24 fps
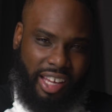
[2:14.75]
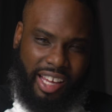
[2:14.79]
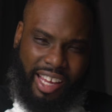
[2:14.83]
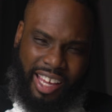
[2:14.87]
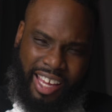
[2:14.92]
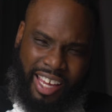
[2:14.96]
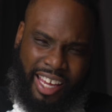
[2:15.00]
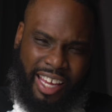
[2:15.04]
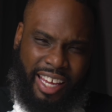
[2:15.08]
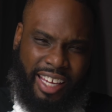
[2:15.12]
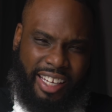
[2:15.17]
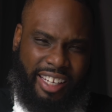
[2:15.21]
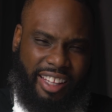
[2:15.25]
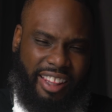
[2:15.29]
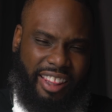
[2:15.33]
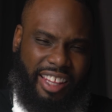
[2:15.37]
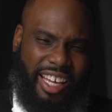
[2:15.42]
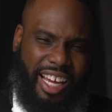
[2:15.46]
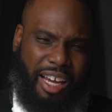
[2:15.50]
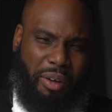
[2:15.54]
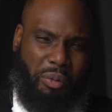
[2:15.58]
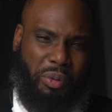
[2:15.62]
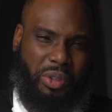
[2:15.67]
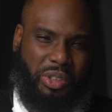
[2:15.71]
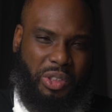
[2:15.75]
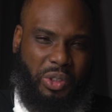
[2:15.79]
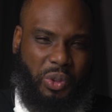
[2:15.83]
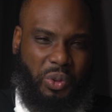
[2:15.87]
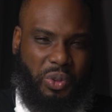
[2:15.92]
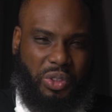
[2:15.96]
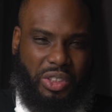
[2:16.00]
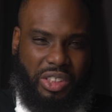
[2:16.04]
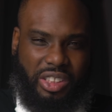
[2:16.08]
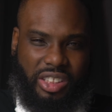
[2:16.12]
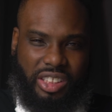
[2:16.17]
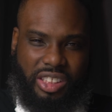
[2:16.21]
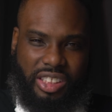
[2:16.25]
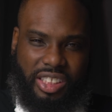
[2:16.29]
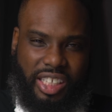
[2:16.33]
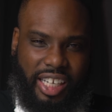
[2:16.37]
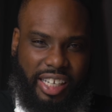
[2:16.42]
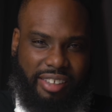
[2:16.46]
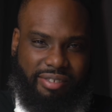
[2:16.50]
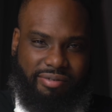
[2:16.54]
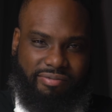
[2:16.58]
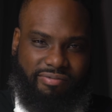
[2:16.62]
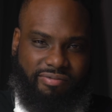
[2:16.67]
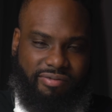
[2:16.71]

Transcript: and that was using that